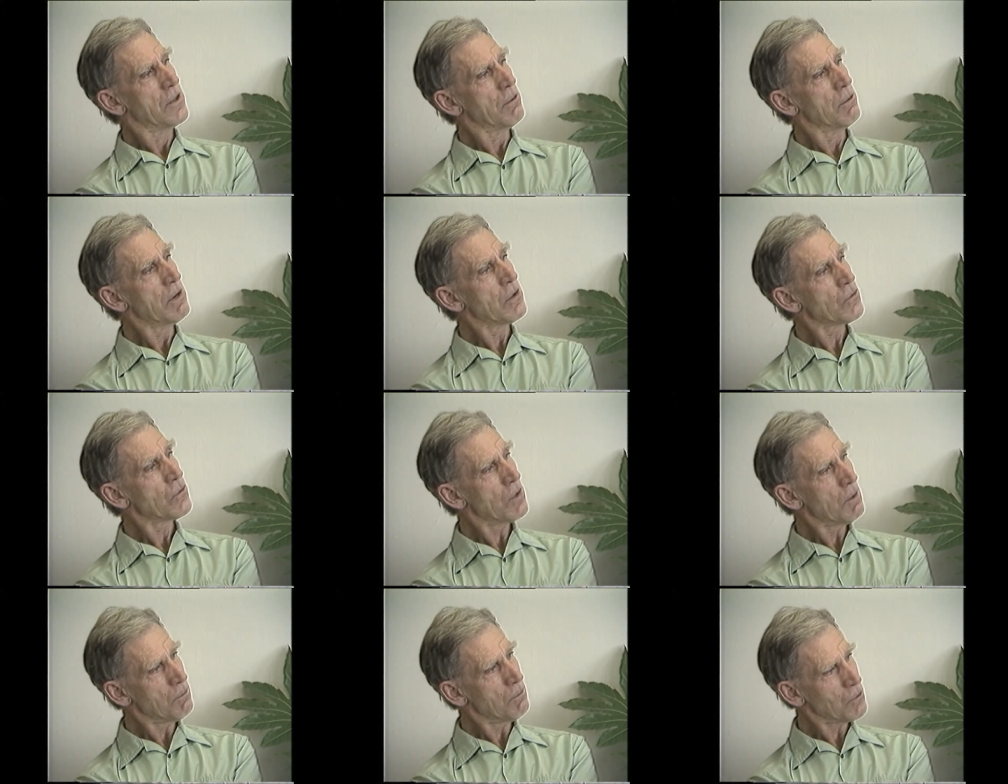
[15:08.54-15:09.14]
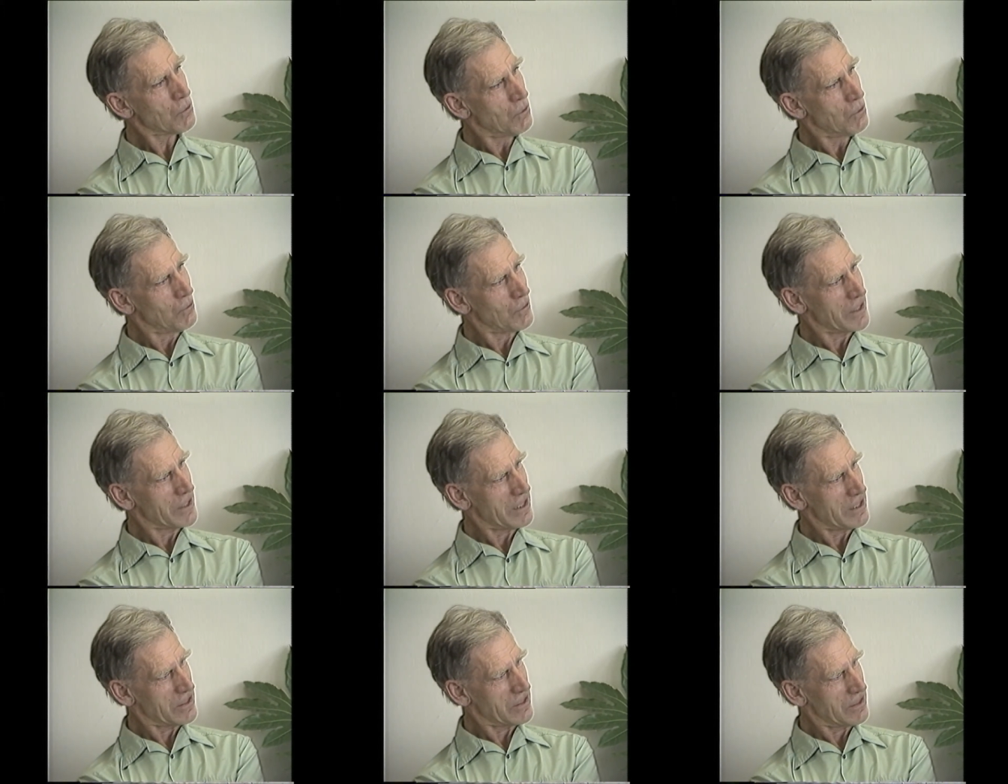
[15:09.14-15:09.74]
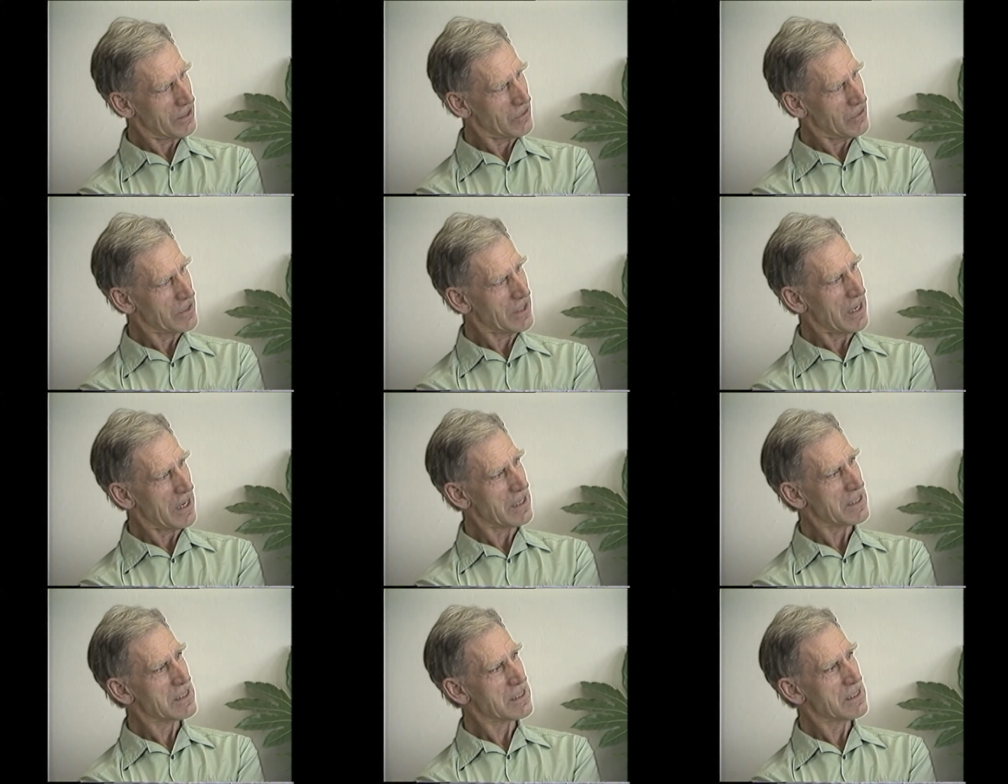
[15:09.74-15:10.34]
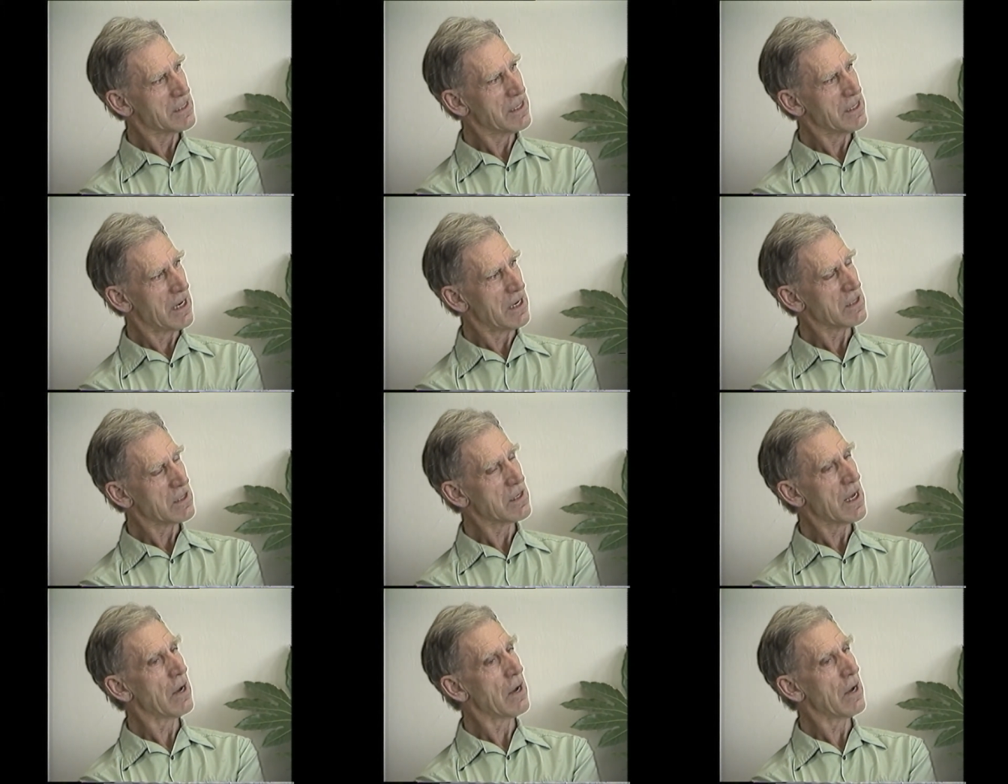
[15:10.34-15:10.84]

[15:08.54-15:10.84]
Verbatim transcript: There were some school teachers, teachers, yes, yes.